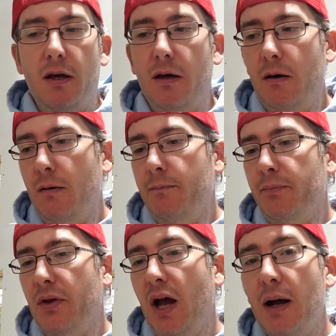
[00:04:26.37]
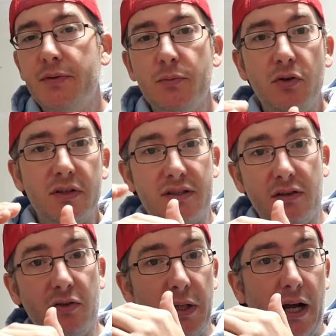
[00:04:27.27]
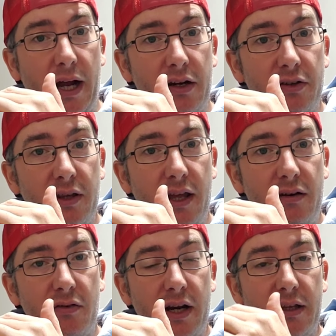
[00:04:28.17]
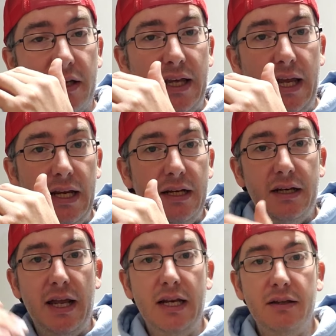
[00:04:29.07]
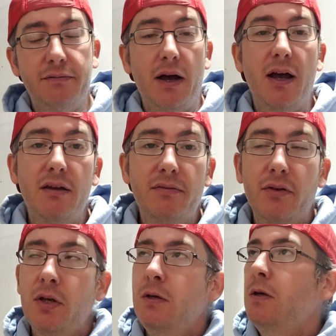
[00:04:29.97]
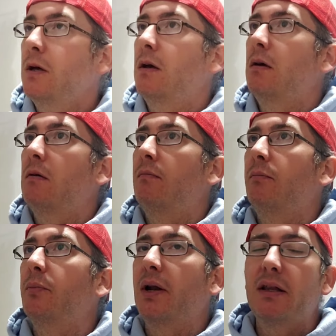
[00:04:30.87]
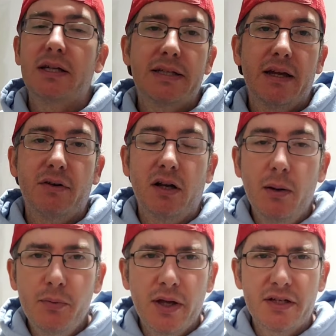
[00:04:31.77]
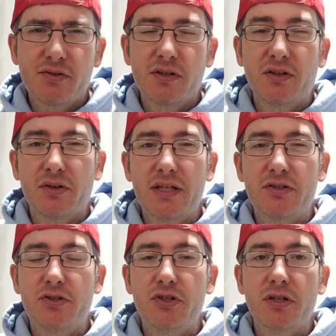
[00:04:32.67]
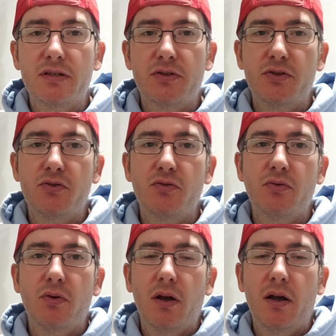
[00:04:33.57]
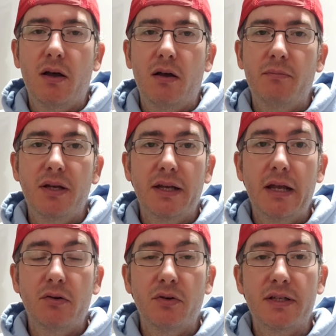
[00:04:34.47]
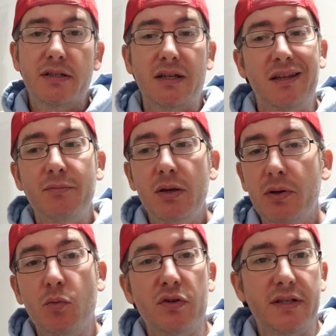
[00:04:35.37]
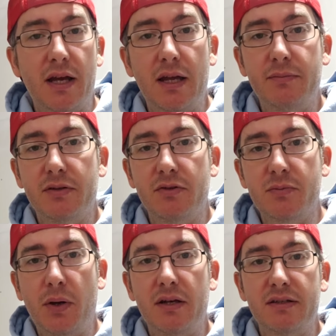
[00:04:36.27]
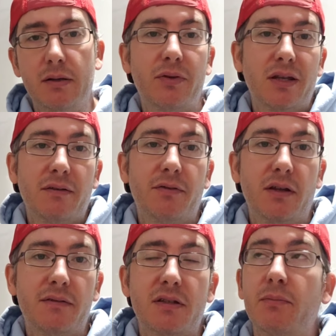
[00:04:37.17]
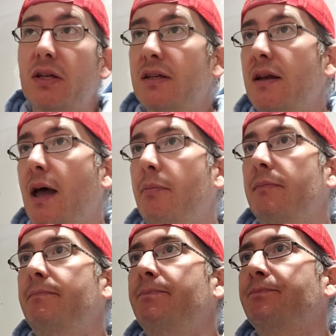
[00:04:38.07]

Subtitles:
Optimal is a little bit higher than that, right? Like 80 to 85. But I like to have a couple extra degrees just to mitigate a risk and give me a bit more time to respond to something if something did happen.